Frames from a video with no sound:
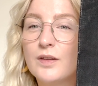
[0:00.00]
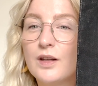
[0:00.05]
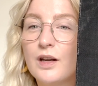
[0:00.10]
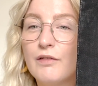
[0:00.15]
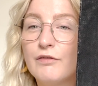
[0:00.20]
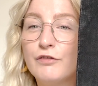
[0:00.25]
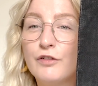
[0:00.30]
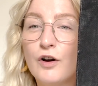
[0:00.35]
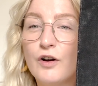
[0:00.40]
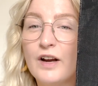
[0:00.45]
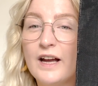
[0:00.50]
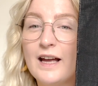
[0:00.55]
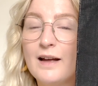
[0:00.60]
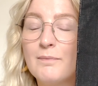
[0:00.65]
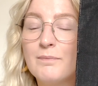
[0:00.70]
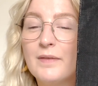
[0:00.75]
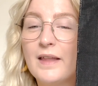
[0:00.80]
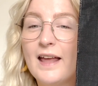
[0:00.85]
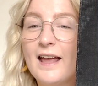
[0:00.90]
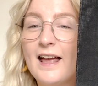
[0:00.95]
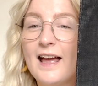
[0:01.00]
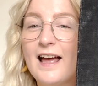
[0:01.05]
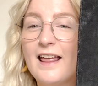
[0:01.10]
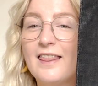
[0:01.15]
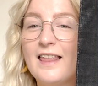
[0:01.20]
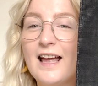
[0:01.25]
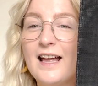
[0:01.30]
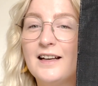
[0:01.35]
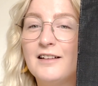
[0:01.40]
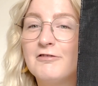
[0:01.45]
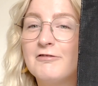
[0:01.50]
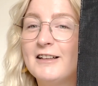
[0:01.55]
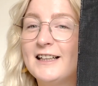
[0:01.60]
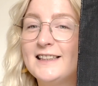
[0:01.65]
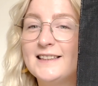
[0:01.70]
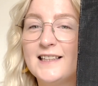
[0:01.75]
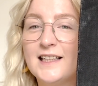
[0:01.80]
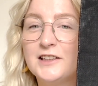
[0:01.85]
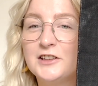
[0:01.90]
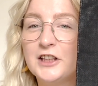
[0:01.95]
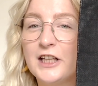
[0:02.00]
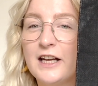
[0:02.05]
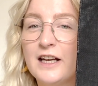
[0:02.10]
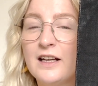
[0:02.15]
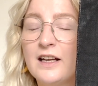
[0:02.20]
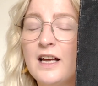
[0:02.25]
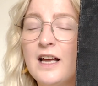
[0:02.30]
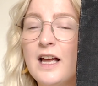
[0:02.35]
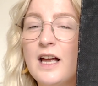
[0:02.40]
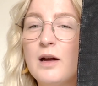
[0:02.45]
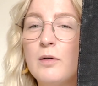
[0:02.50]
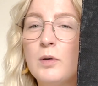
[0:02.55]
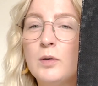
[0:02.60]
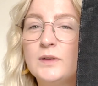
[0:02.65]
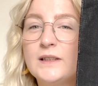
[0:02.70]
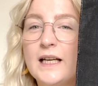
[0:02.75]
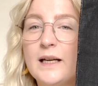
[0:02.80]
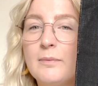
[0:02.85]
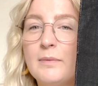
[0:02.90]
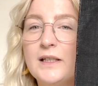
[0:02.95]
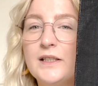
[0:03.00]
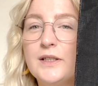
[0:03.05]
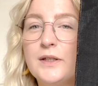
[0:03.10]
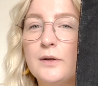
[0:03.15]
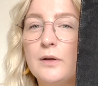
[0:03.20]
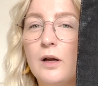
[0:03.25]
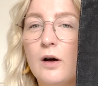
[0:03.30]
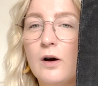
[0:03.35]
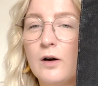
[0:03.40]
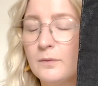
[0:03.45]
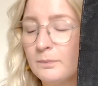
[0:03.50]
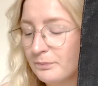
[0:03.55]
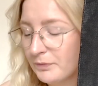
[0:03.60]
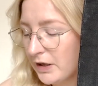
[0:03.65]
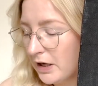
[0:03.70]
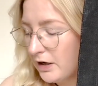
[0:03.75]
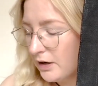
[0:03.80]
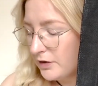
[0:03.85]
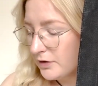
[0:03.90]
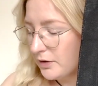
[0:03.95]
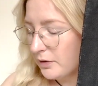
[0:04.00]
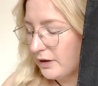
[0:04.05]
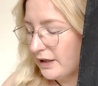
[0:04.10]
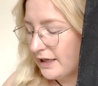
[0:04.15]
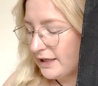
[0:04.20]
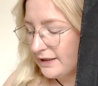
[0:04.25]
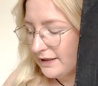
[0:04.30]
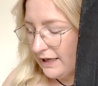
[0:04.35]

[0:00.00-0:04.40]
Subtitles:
frog it, and then restitch it. It won't take me too long. So this